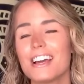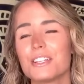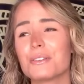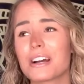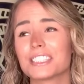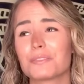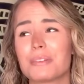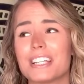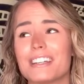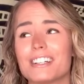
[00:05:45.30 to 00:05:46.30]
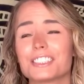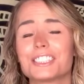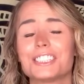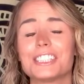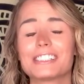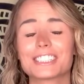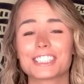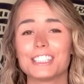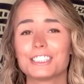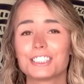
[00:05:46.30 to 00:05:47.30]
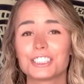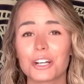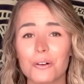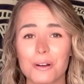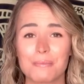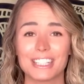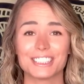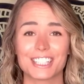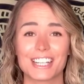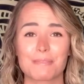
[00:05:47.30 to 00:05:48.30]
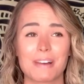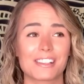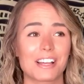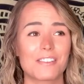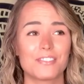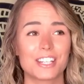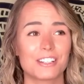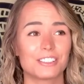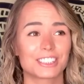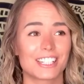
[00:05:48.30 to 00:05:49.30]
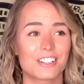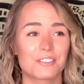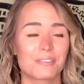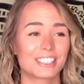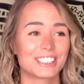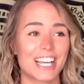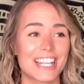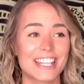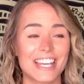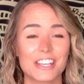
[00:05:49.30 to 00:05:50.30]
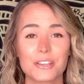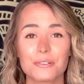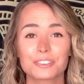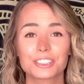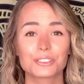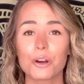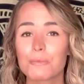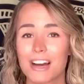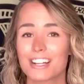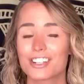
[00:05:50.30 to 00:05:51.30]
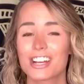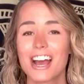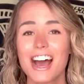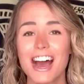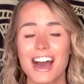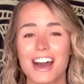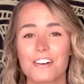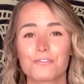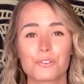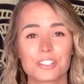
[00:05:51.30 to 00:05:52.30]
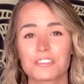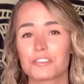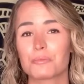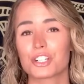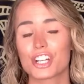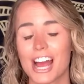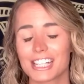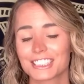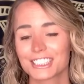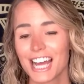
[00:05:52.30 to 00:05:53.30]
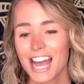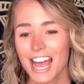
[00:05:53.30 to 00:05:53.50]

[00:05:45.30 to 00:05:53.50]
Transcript: You guys have been seriously so amazing in my live videos, and I just want to say thank you so much for the super chats.